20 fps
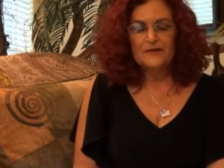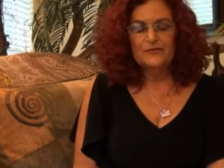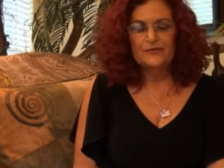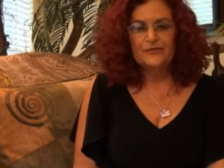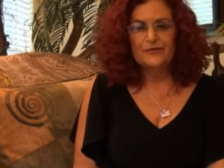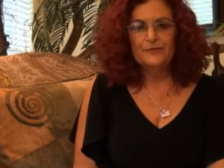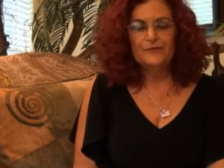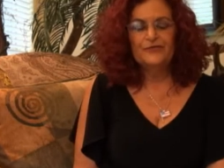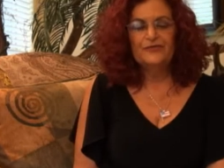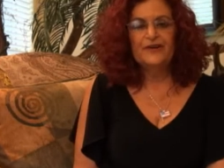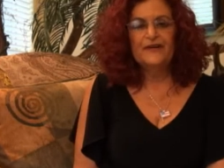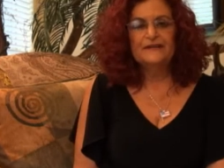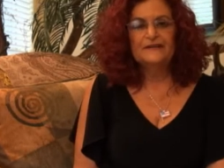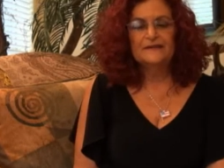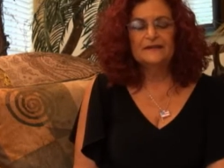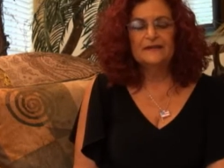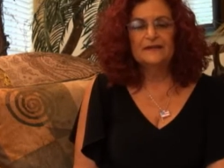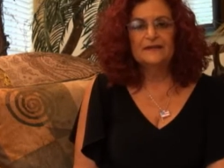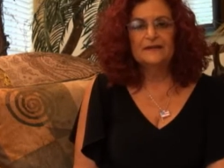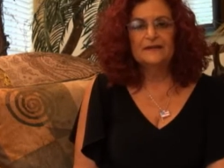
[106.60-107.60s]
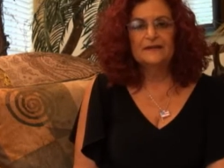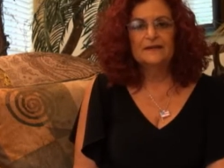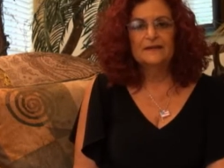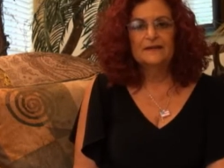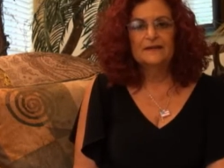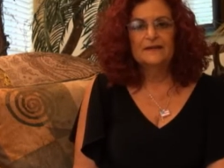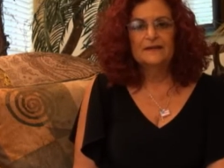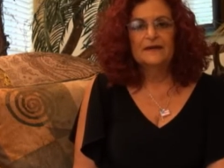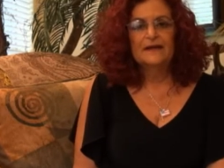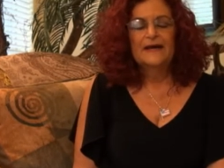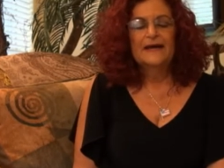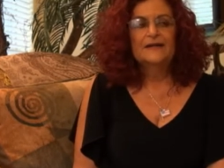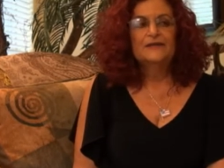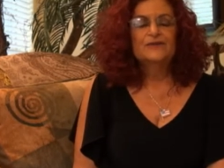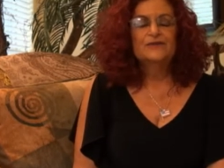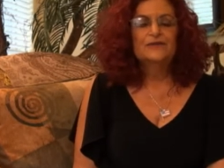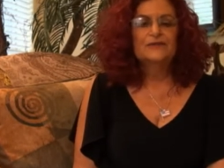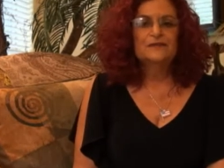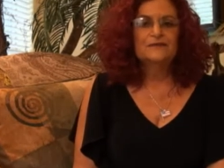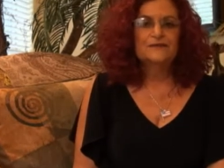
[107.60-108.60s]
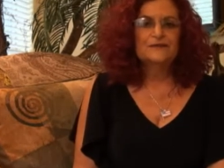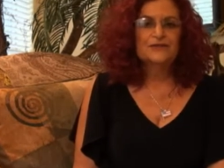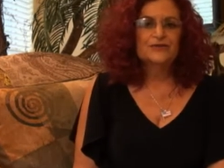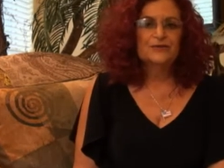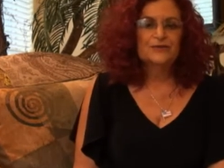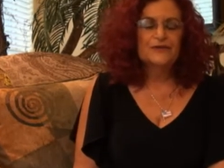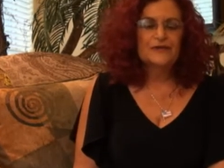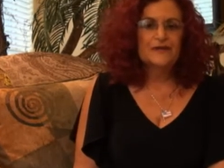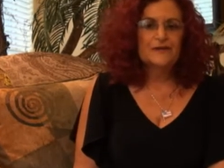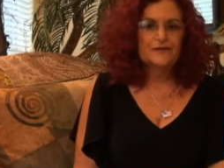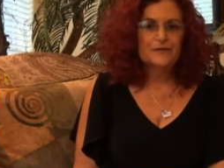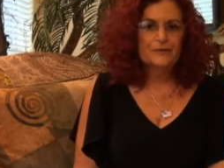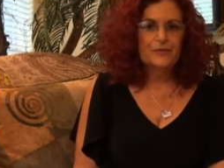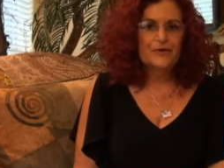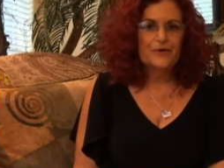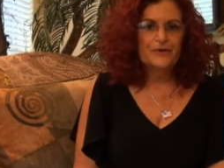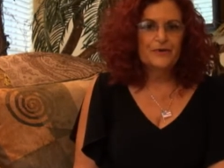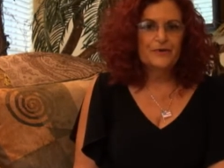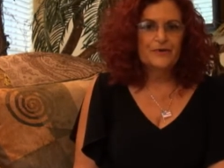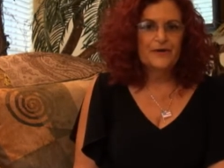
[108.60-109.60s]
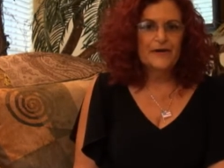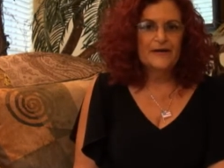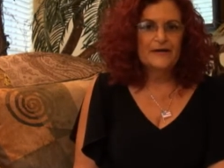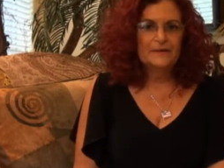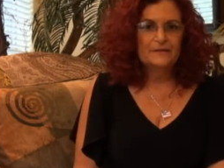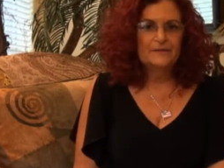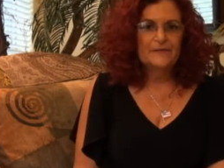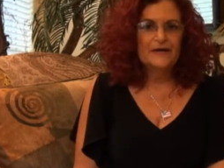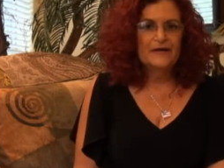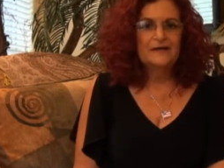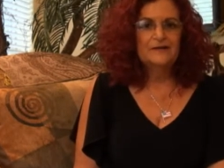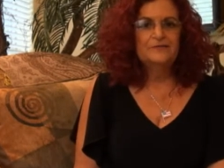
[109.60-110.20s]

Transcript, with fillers: from funding and you give it to another program,